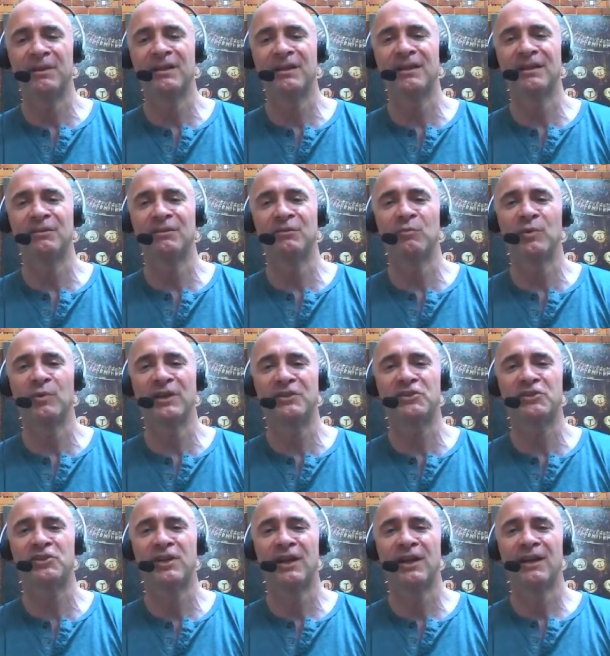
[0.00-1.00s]
in
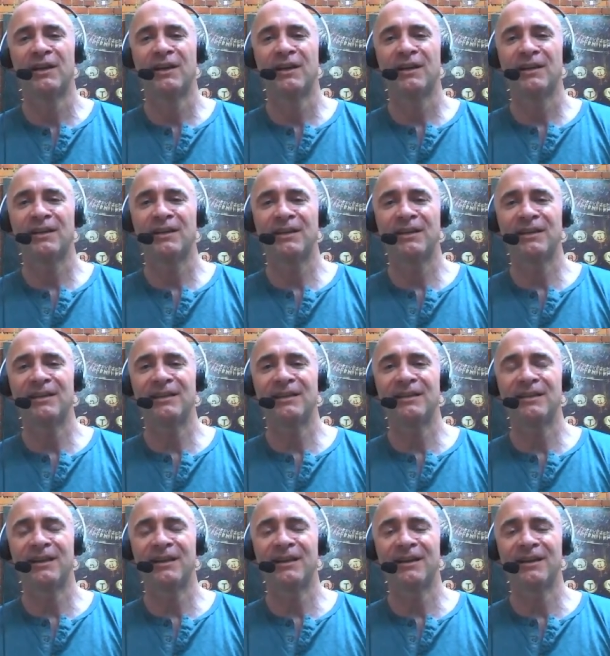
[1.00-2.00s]
which
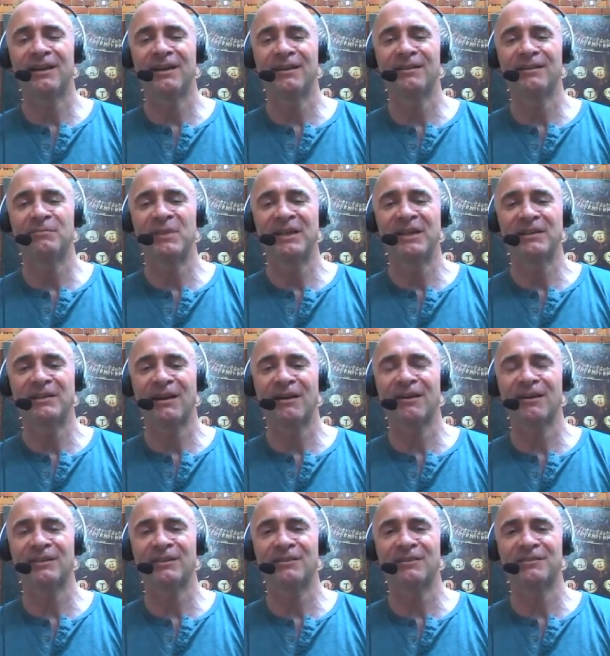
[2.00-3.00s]
the main
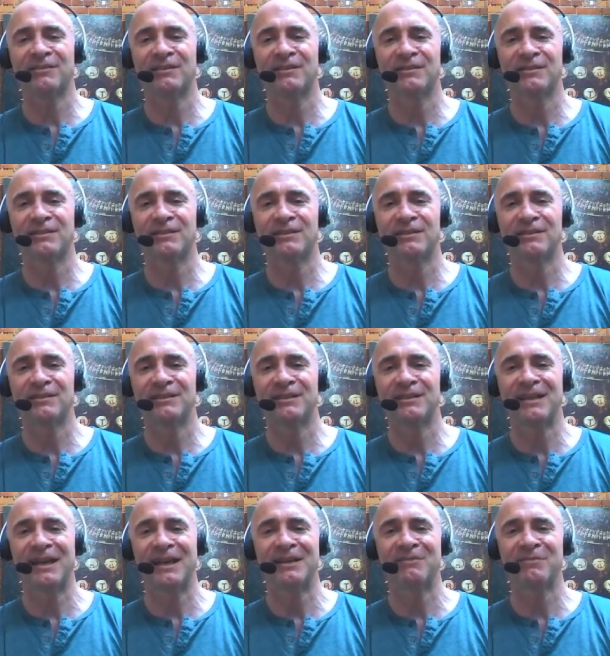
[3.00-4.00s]
character,
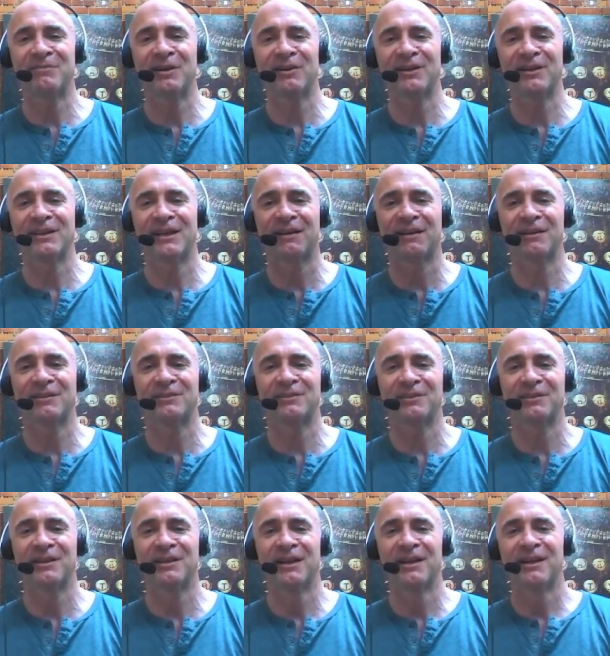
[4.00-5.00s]
the gay fairy
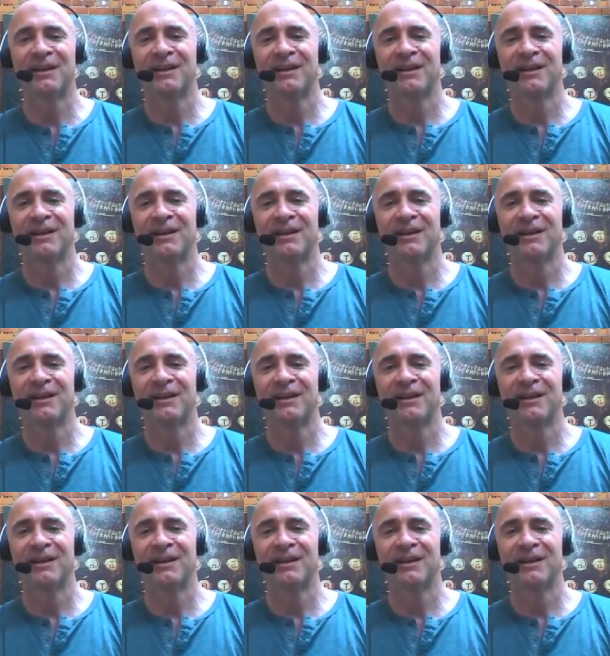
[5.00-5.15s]
character,